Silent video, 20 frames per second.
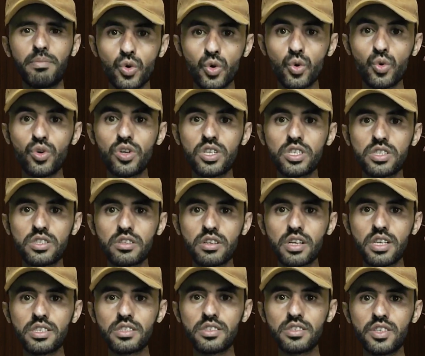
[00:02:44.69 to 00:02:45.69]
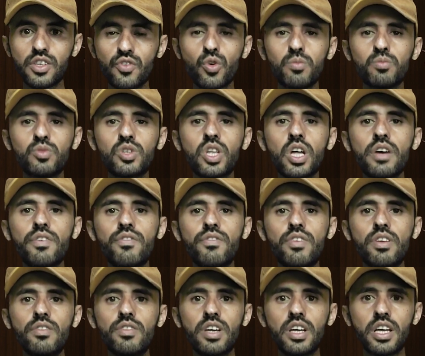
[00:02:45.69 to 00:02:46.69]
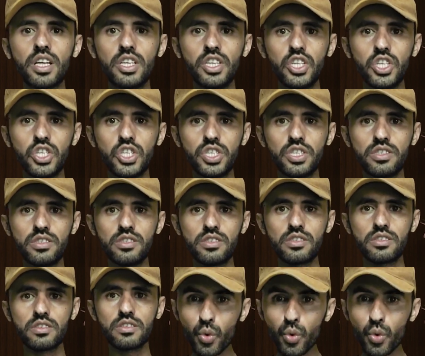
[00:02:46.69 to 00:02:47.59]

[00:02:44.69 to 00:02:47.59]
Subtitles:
Chronic stress from tough living conditions